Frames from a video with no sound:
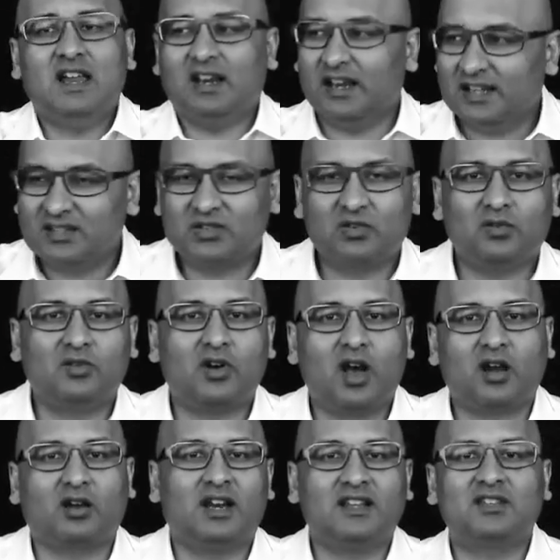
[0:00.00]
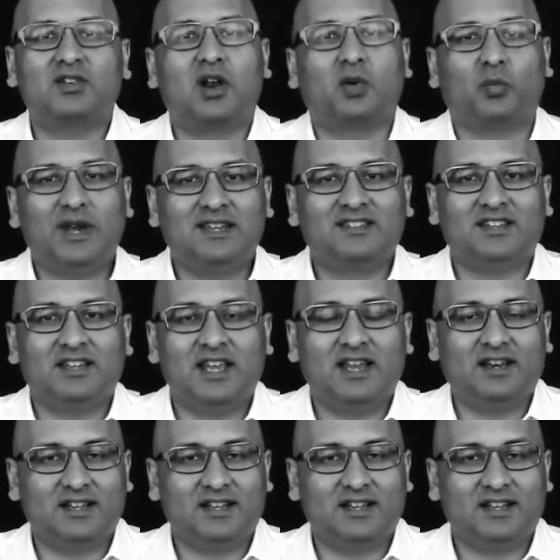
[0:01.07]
Let's not waste the day.